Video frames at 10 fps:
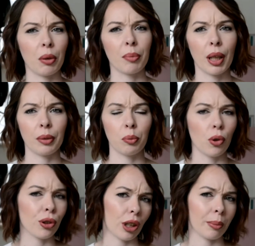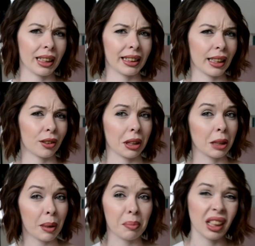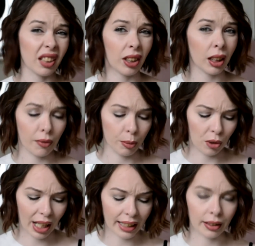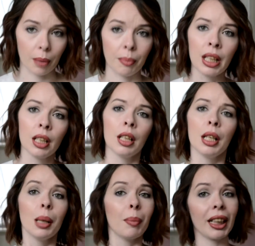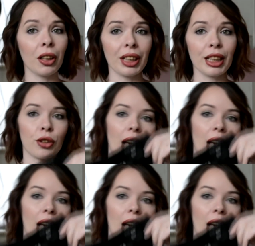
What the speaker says: with my wardrobe and accessories. People either love them or hate them. But I got these